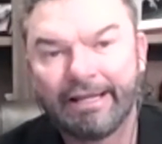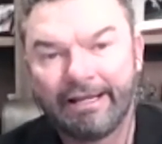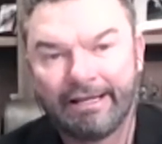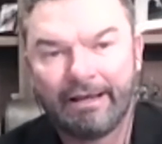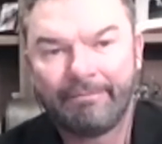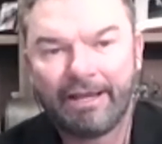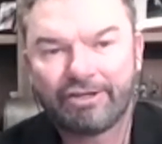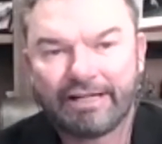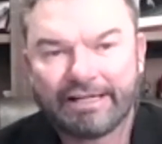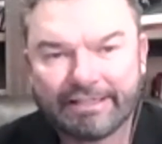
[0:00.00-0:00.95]

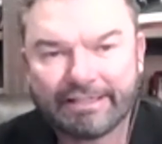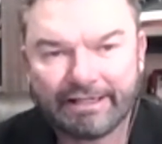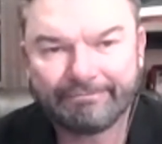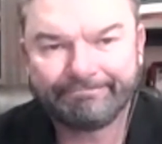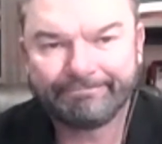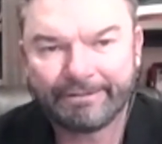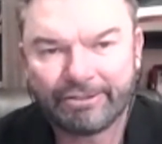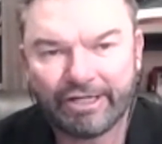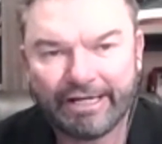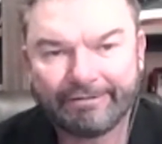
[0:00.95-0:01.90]
imagine I said,
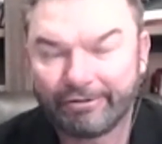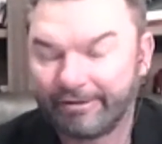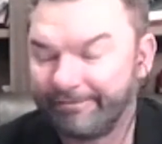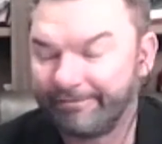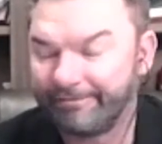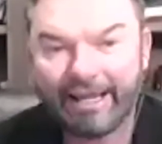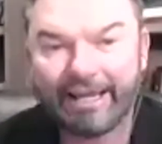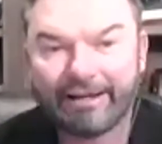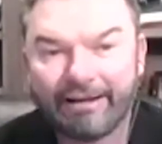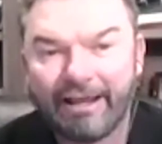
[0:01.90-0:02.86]
Gene, or the folks
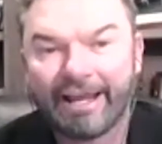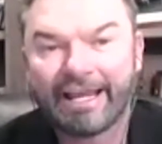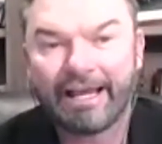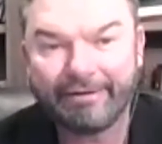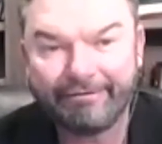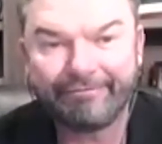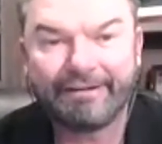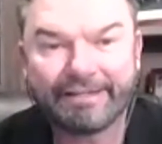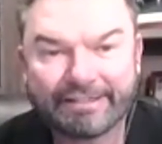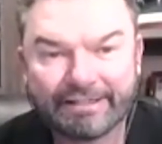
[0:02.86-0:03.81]
listening, hey, come
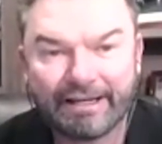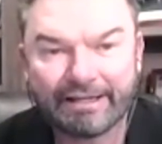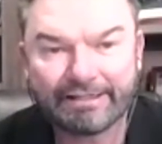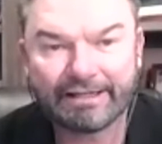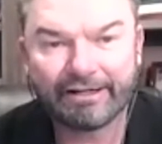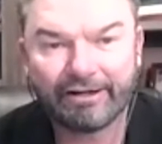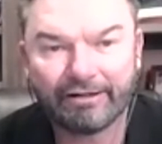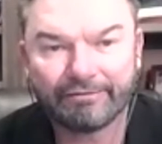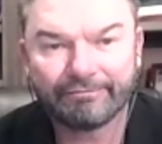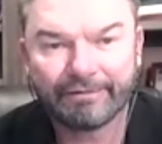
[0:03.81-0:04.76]
and visit us at
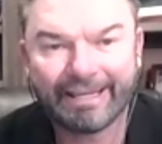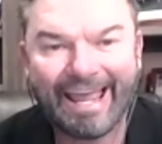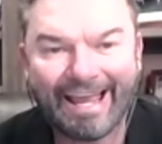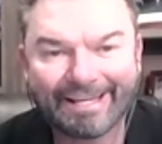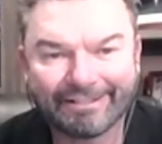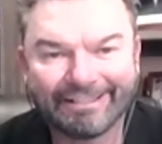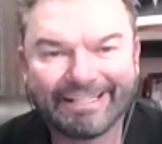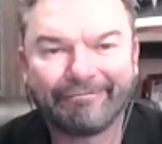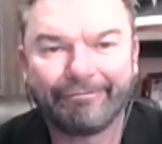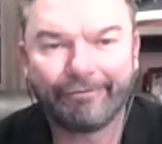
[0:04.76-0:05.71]
our castle
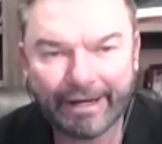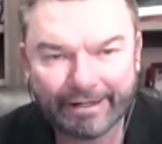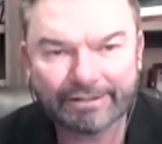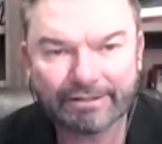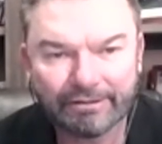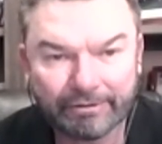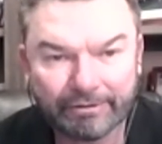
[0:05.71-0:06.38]
in France. Okay.